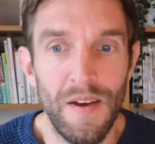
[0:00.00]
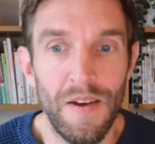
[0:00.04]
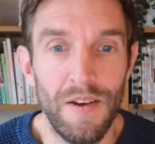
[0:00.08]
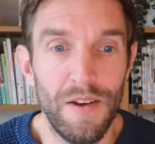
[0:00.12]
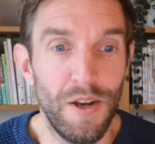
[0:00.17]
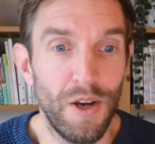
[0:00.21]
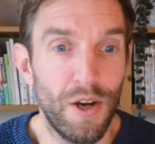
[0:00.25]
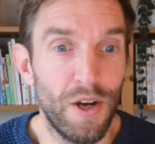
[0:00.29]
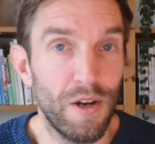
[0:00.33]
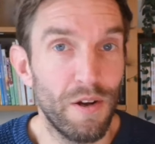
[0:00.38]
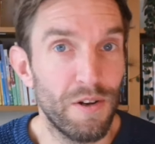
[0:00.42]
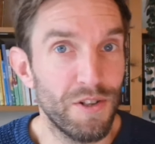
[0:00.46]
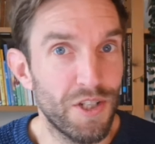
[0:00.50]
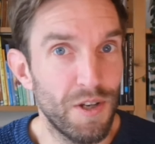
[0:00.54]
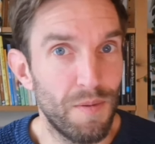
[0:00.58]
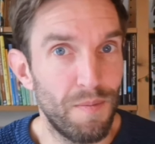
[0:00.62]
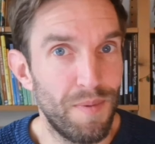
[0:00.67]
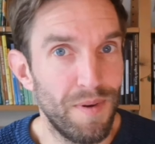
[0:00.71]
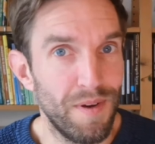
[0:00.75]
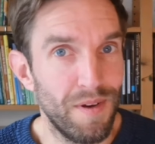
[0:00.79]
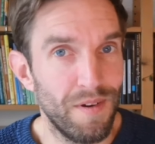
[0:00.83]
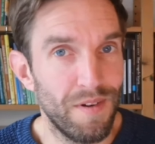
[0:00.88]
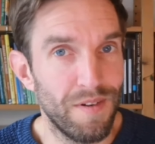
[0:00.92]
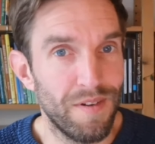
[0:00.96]
You can also
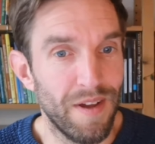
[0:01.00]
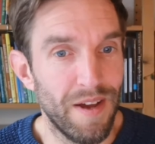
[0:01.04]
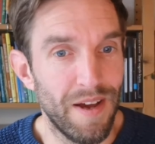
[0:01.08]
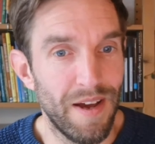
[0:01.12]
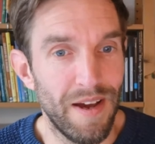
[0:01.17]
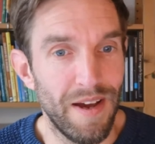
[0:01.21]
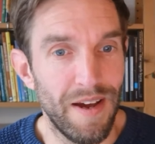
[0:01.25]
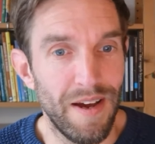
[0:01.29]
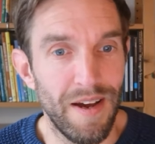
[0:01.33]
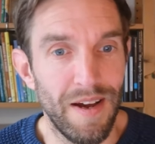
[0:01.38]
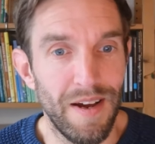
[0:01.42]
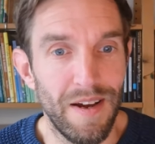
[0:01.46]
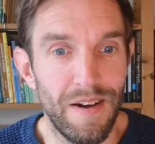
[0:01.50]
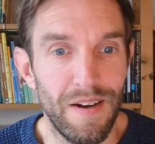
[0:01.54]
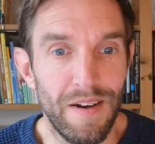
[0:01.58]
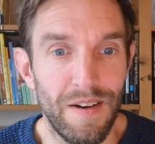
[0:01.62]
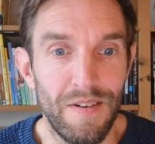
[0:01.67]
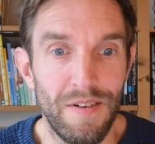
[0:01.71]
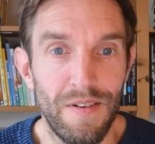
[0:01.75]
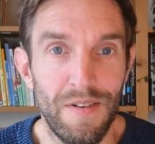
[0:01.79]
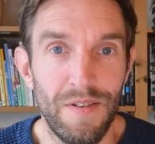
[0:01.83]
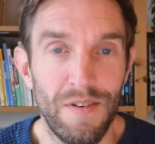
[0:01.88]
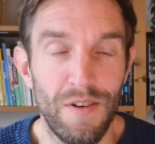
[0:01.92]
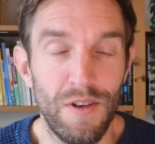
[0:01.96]
build, uh,
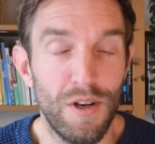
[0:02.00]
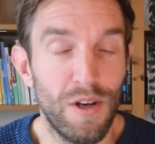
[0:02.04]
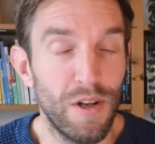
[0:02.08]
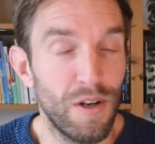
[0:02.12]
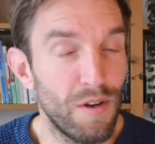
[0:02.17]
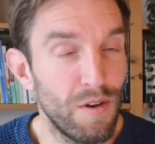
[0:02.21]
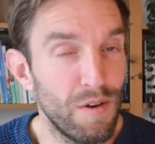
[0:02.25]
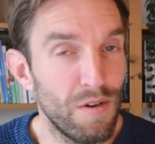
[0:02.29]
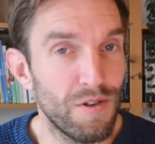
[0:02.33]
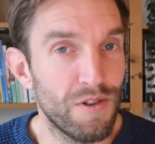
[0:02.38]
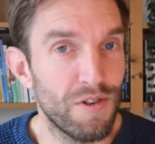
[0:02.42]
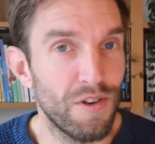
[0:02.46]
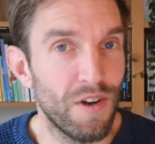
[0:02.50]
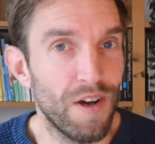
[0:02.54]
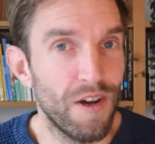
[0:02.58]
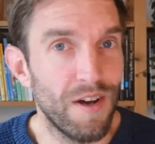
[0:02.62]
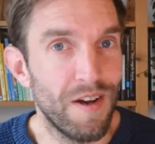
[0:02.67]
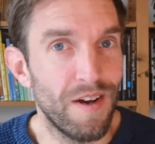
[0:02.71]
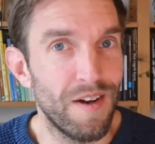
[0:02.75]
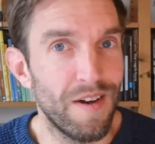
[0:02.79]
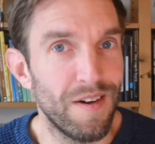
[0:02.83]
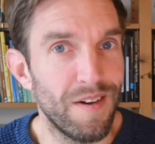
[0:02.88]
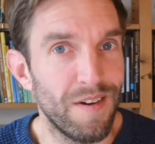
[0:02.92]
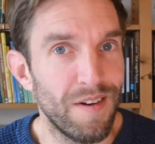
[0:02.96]
you can use
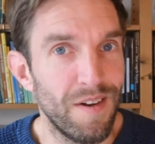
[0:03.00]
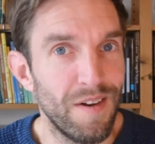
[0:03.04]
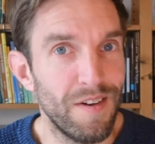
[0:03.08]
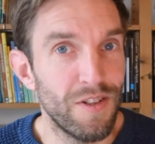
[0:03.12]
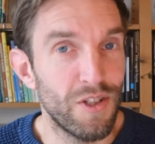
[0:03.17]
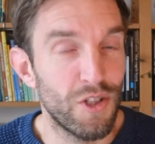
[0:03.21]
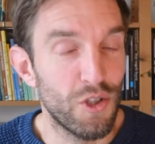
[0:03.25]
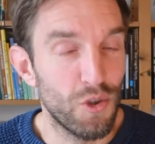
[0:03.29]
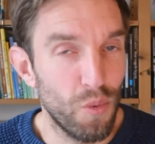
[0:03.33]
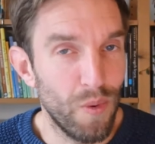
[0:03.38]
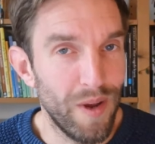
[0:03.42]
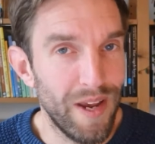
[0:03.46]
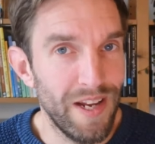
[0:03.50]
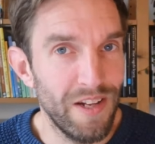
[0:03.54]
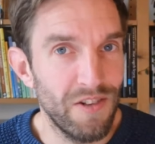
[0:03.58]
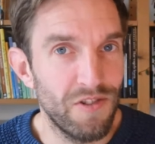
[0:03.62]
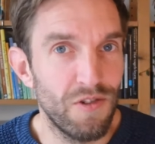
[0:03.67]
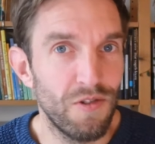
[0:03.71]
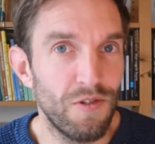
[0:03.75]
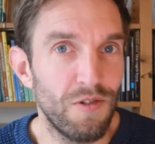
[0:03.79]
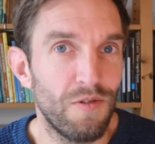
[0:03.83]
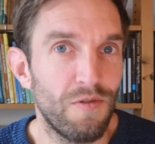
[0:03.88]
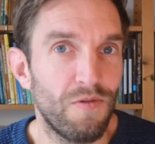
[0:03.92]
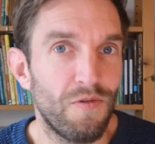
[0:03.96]
uh, Swing
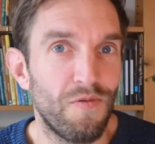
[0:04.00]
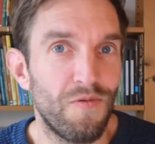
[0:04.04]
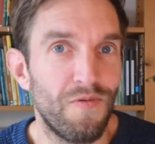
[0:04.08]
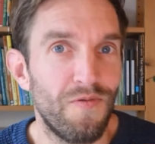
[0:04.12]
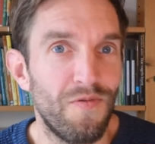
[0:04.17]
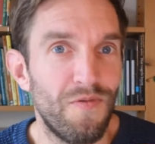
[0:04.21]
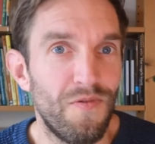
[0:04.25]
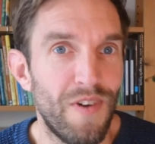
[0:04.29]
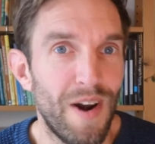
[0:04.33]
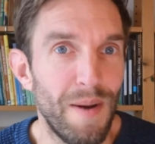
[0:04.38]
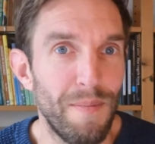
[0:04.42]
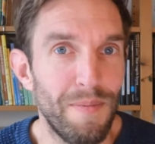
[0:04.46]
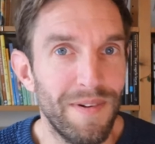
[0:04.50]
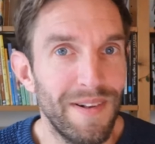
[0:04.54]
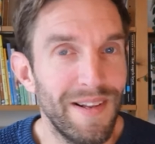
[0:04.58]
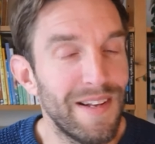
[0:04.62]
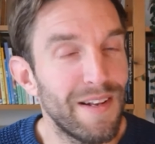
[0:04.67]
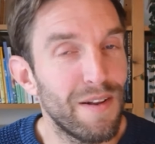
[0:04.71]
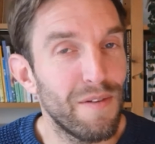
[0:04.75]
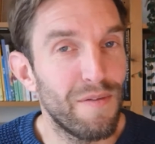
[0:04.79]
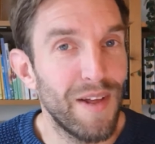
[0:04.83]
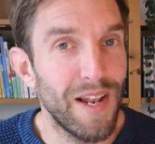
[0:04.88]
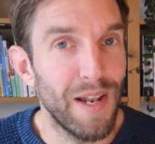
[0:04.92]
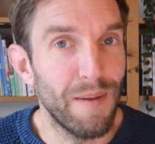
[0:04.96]
to rapidly
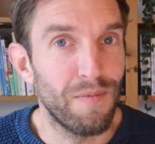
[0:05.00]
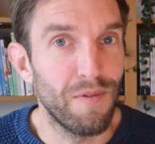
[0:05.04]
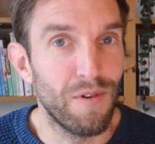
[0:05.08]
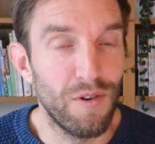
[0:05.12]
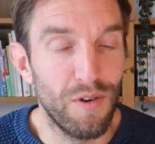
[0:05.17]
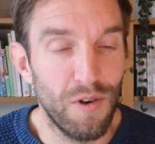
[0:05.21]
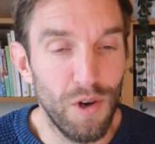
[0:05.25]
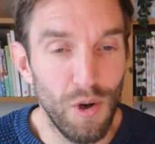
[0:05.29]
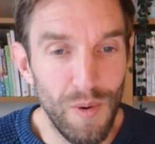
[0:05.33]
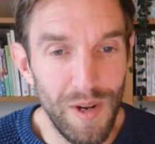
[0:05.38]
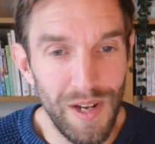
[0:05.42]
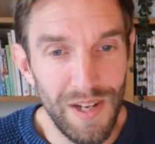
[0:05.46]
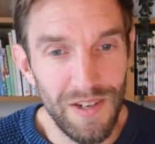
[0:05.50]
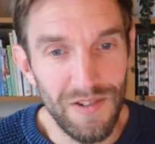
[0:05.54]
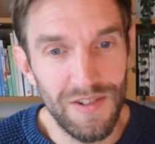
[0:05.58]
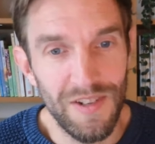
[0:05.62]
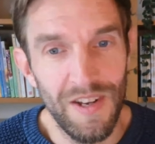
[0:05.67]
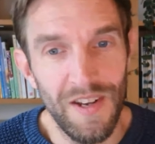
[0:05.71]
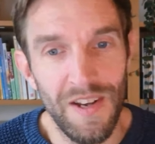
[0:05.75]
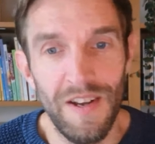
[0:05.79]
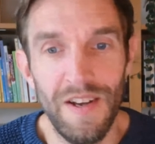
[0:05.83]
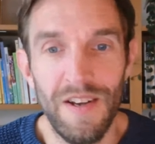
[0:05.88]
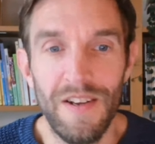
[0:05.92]
develop GUIs.